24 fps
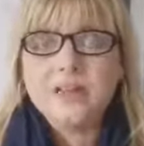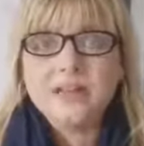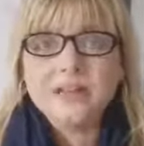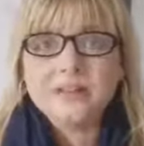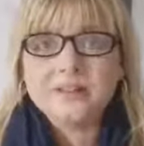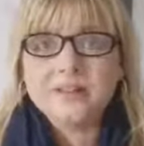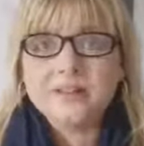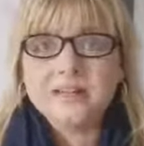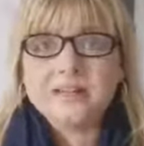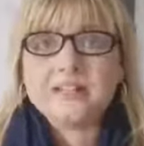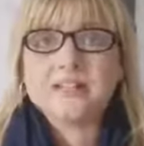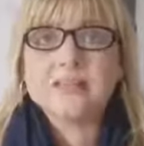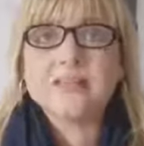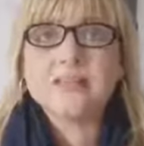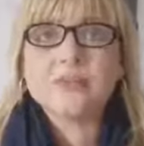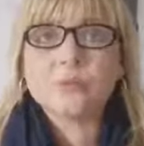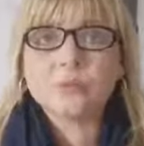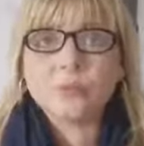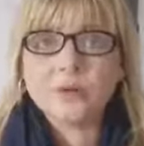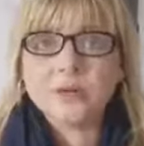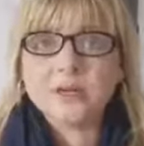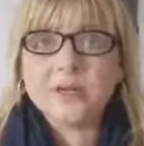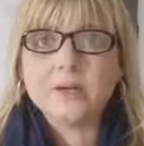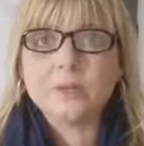This is
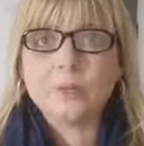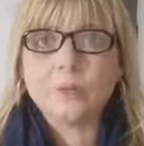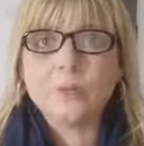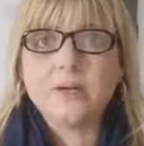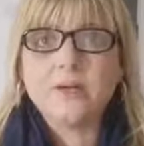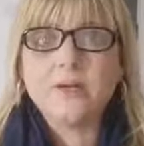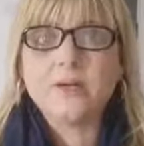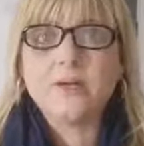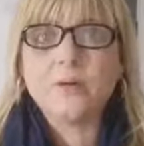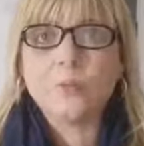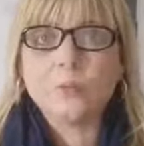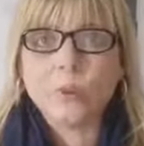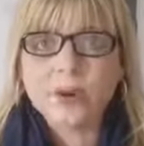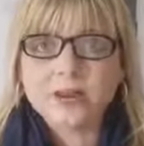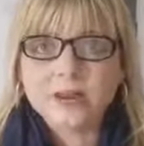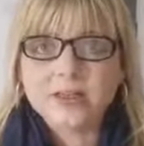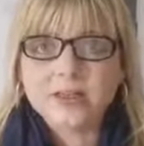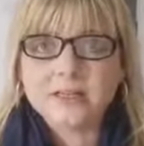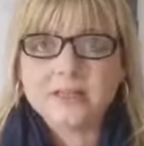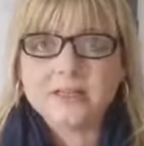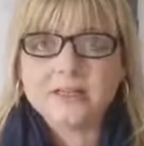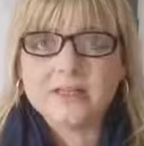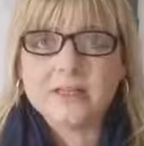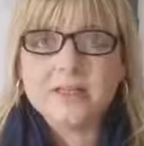really
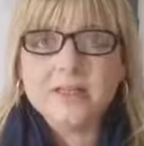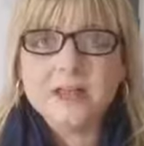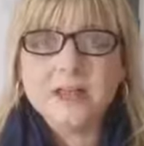wicked,